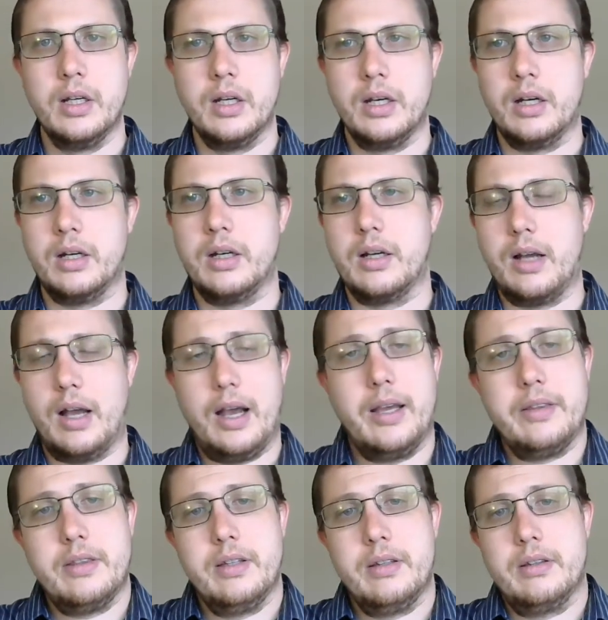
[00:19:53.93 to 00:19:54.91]
I
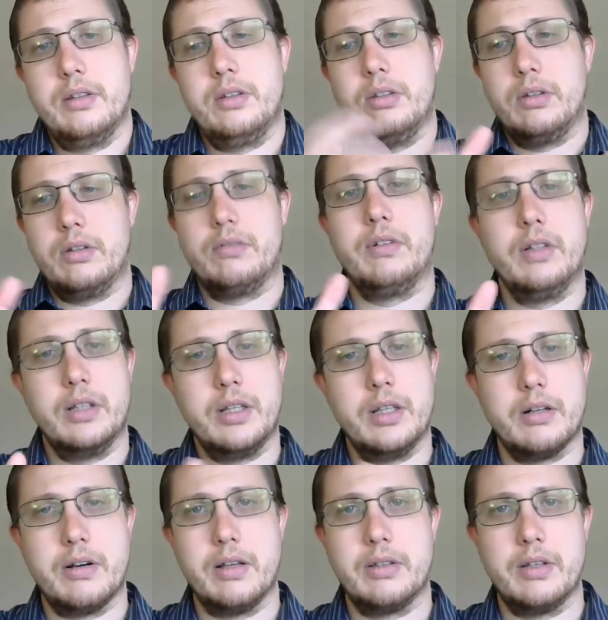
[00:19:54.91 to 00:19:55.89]
think this is a really
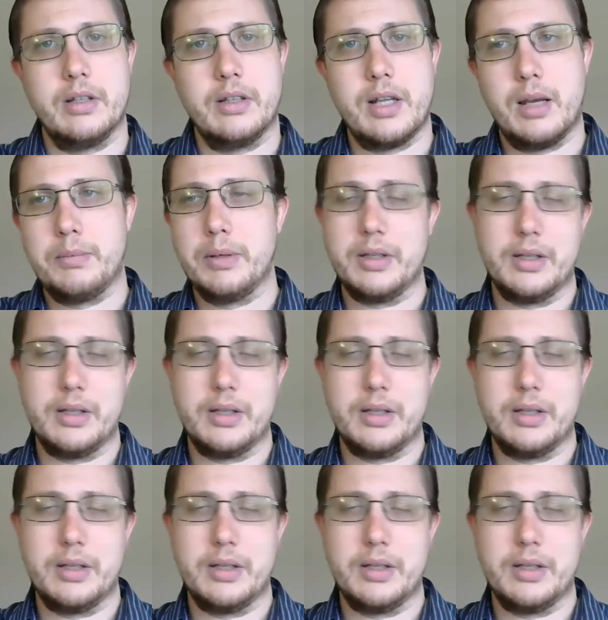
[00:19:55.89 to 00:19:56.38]
interesting topic,